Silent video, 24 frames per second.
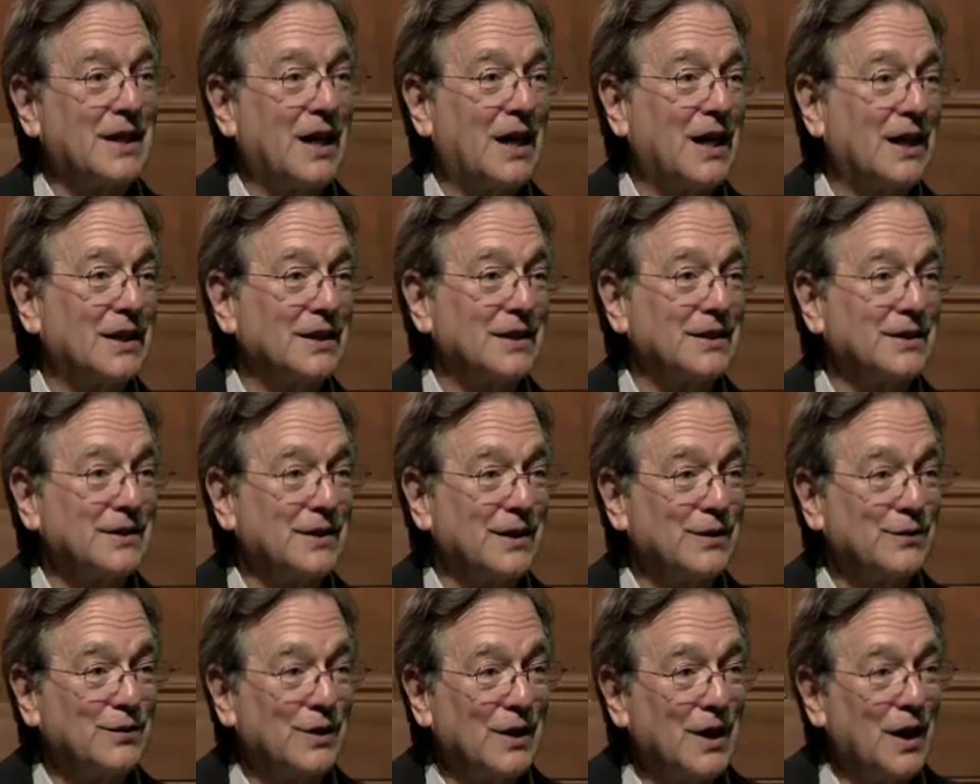goddess
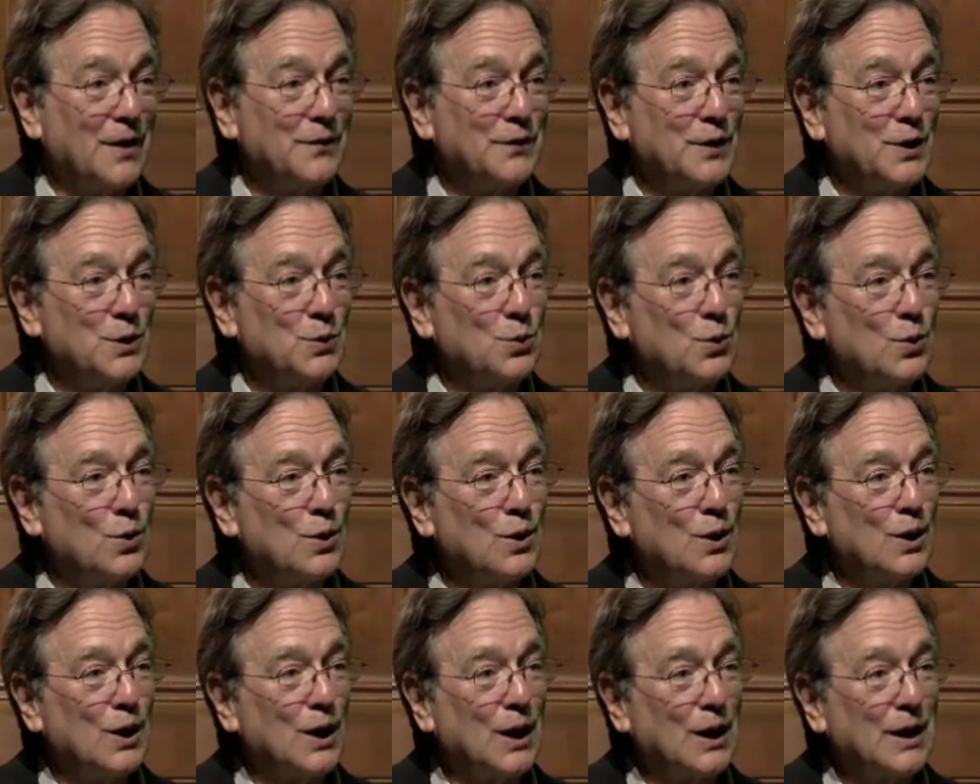of love and
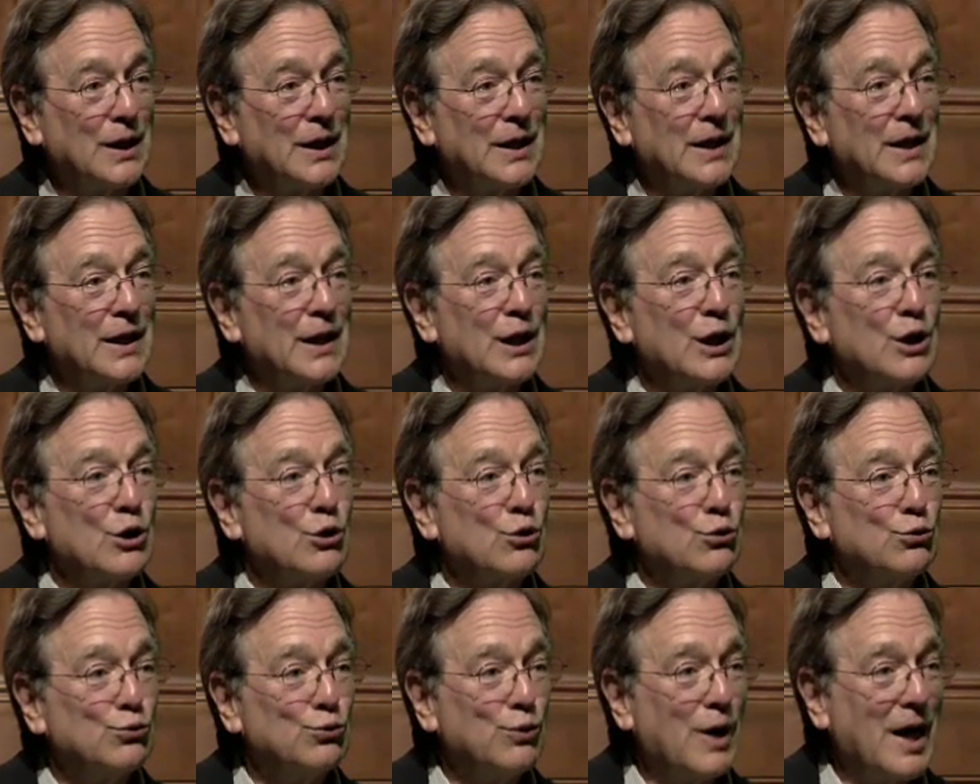war,
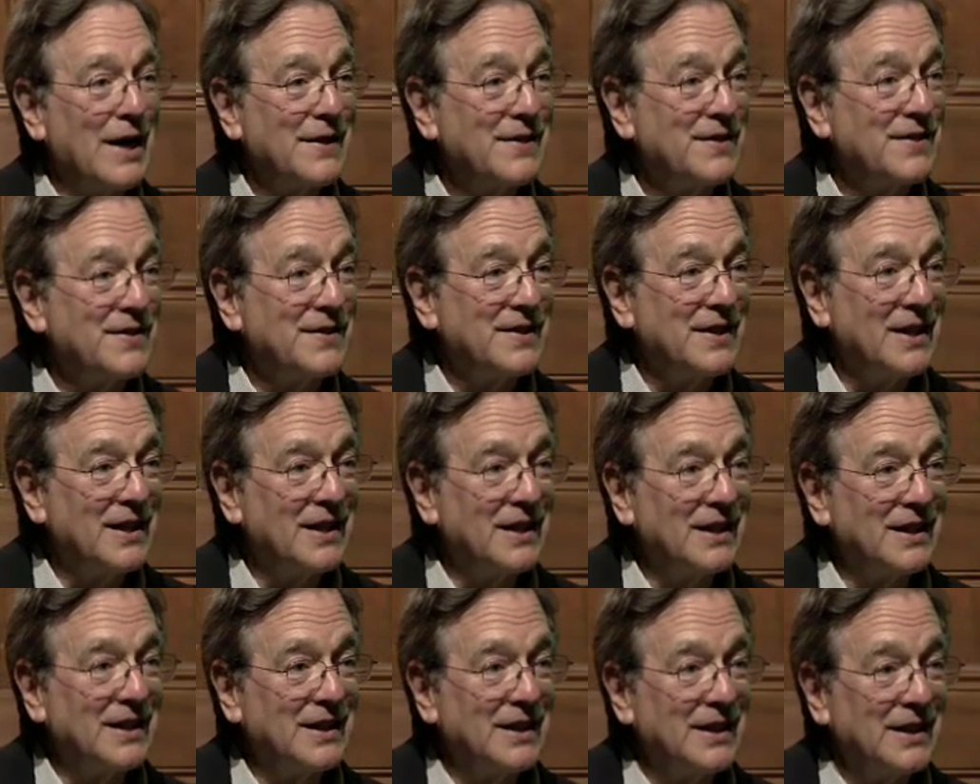
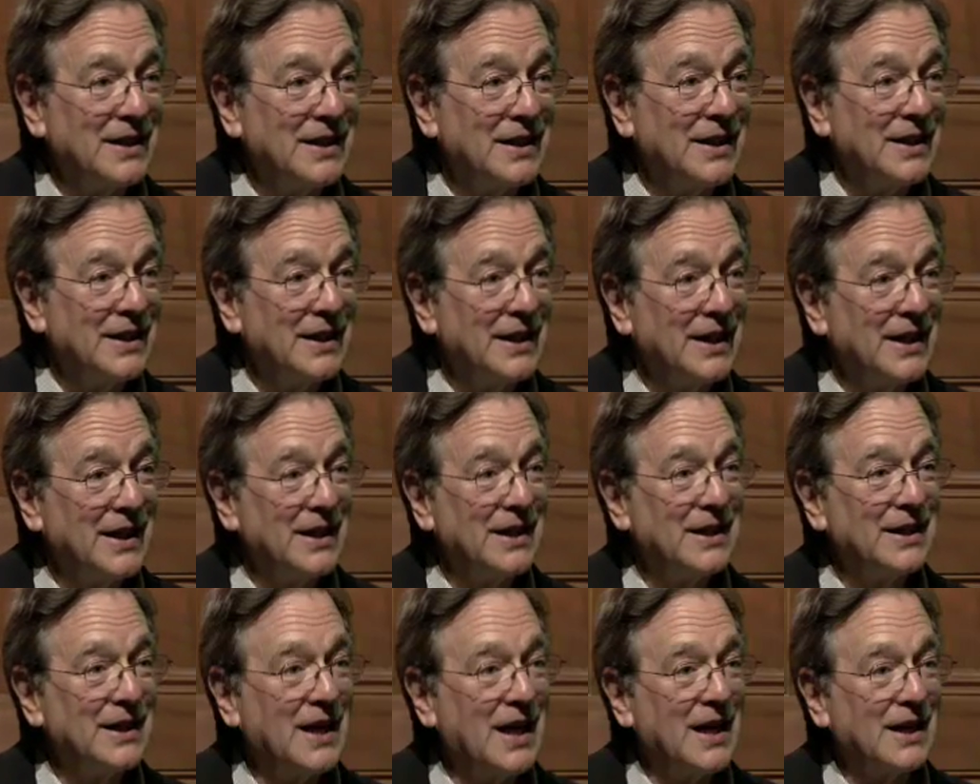resting
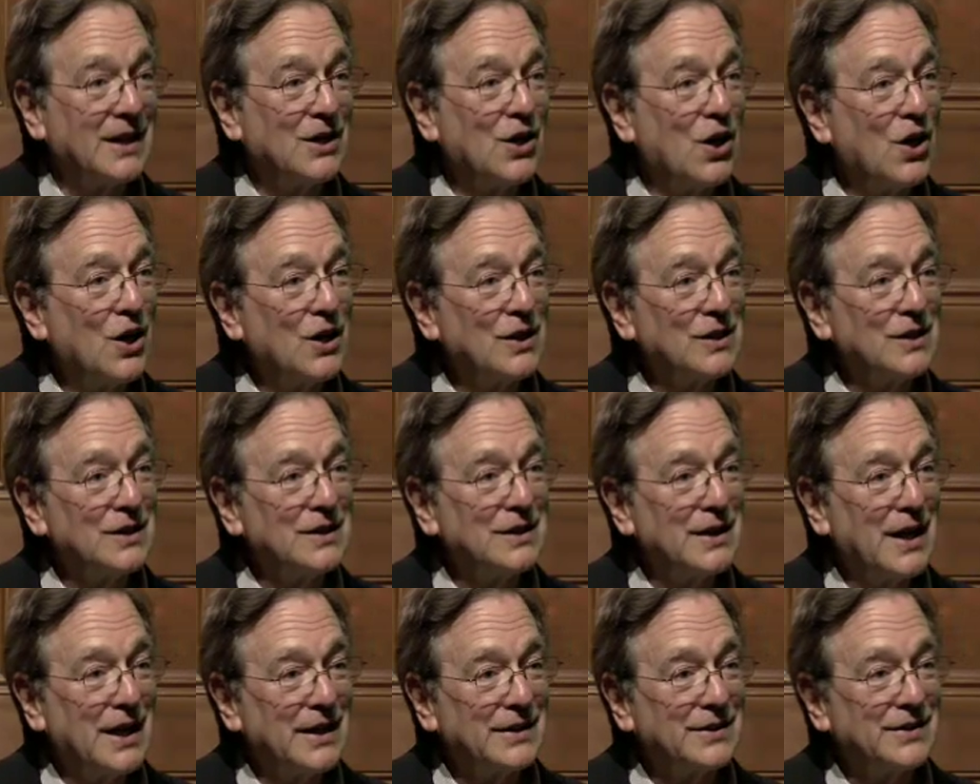in a
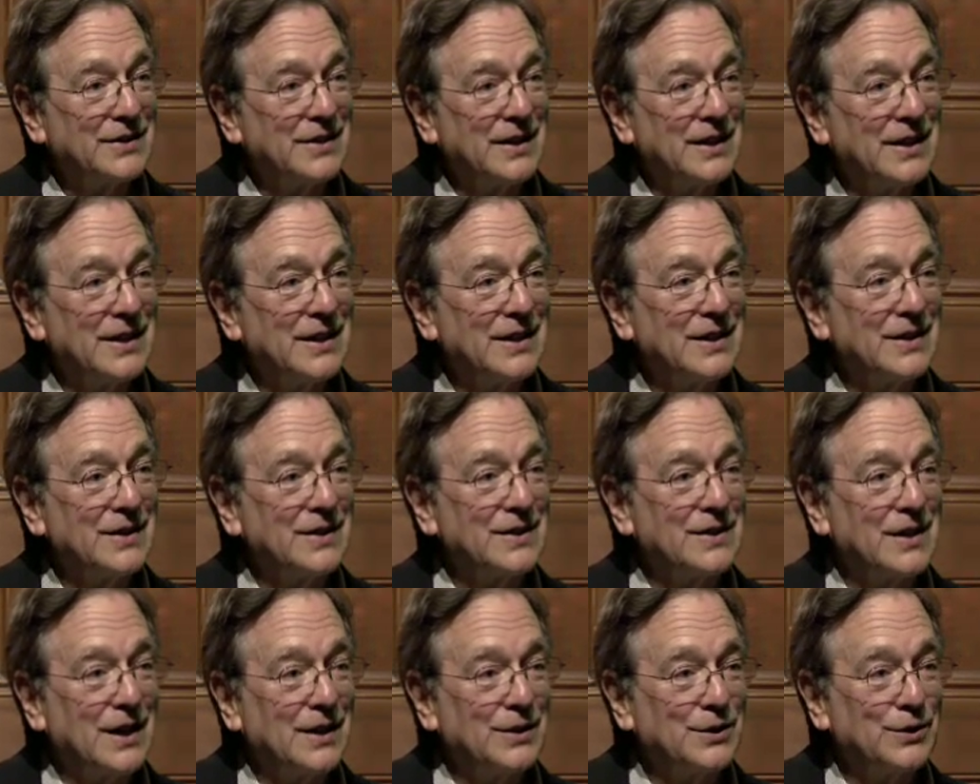garden next to
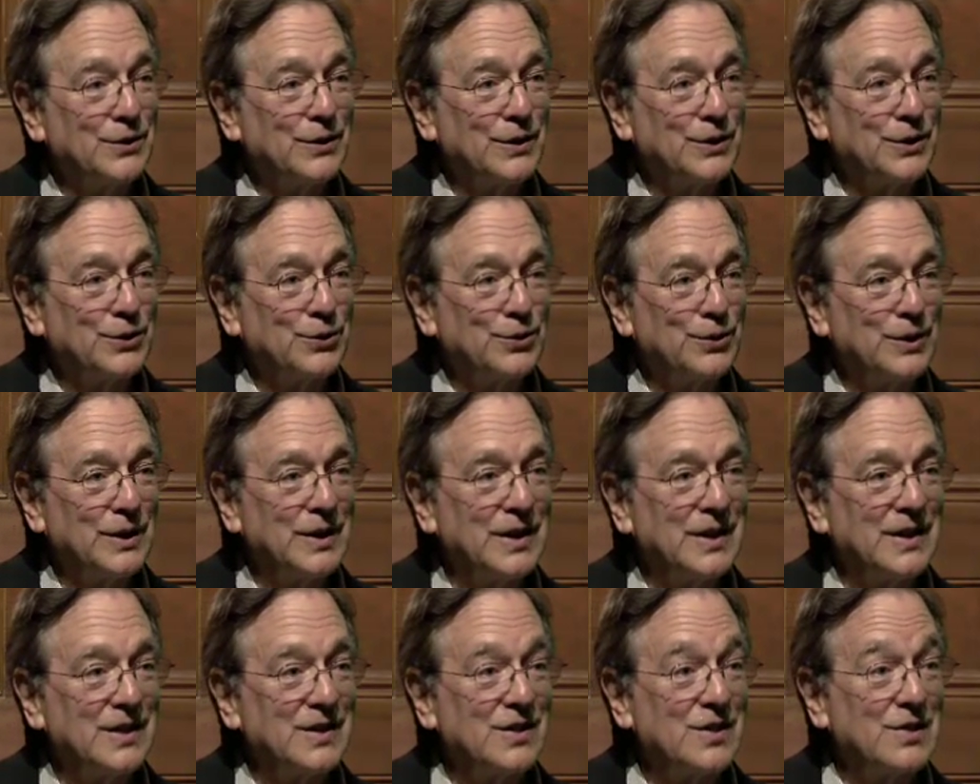his under a
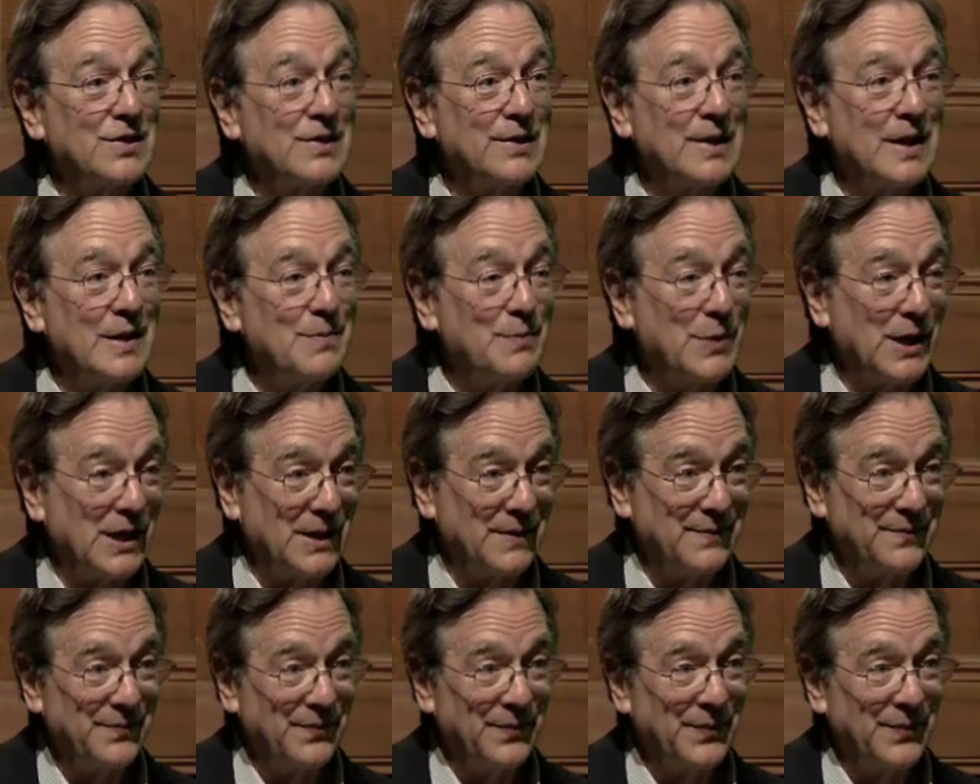tree and sleeping.